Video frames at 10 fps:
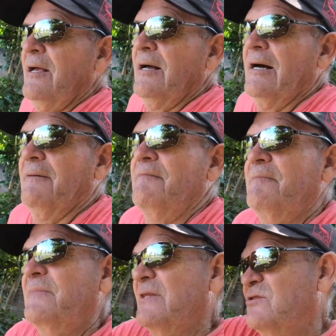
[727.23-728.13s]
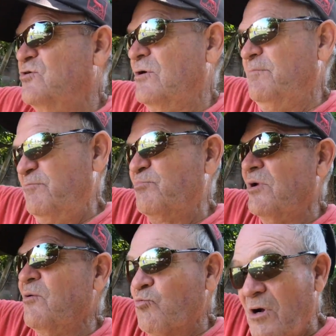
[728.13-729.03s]
to a
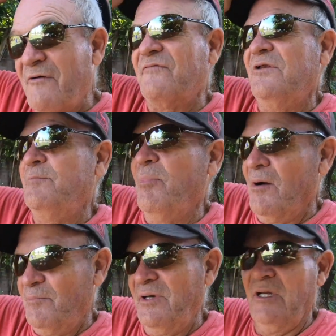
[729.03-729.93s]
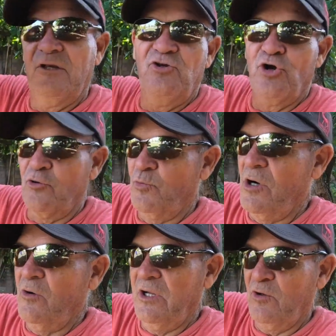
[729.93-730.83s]
pretty rough, bumpy dirt
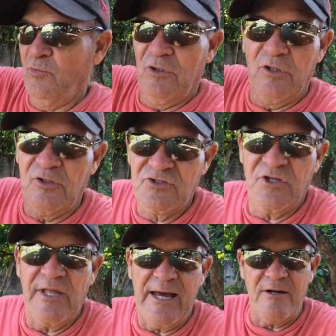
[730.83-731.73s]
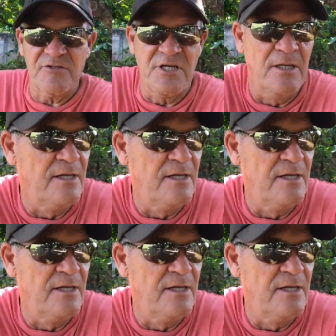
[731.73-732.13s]
road here real close to the house,